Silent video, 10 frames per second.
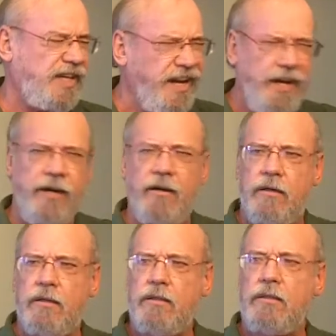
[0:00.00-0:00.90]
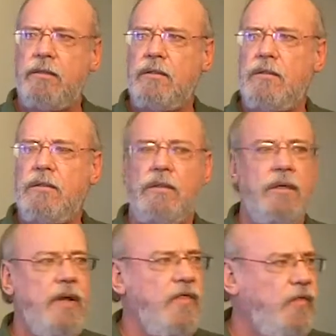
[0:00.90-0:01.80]
Care.
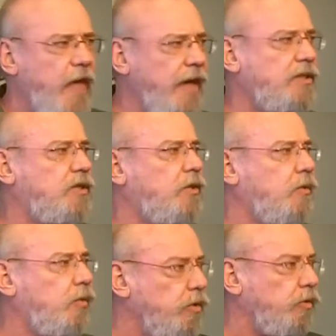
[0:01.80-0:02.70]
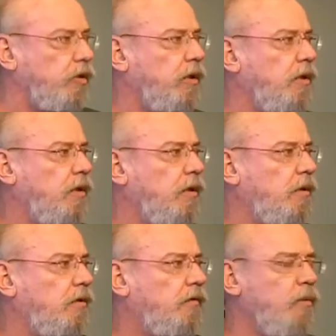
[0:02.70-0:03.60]
That's the root
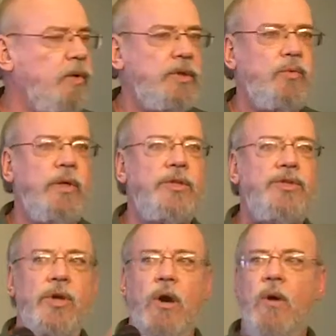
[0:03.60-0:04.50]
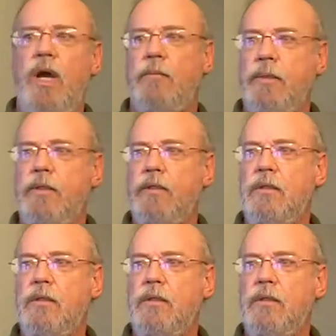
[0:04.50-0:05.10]
from which we show up.